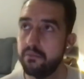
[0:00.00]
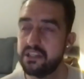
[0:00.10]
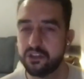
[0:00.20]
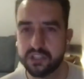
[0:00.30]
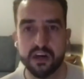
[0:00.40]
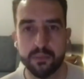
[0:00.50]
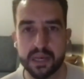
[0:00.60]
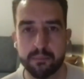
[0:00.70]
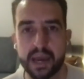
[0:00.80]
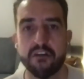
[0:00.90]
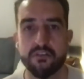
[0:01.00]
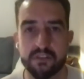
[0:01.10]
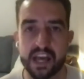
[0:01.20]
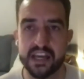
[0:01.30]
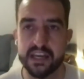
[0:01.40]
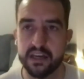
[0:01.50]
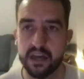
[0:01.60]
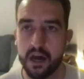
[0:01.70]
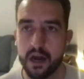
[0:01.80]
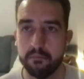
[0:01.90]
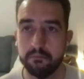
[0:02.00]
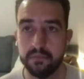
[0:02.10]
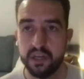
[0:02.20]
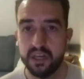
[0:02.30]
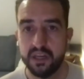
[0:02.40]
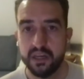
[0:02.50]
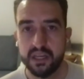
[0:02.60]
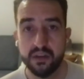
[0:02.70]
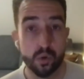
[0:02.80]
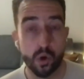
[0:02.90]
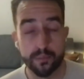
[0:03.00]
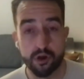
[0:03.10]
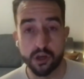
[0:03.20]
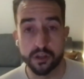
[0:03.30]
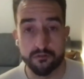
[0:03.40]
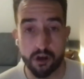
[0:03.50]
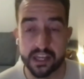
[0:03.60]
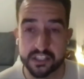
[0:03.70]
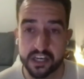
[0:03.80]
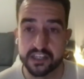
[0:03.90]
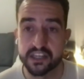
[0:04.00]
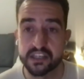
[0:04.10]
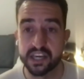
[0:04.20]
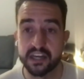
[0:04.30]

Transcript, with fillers: He's looked a little bit better of late. Looked quite bright on the right-hand side yesterday,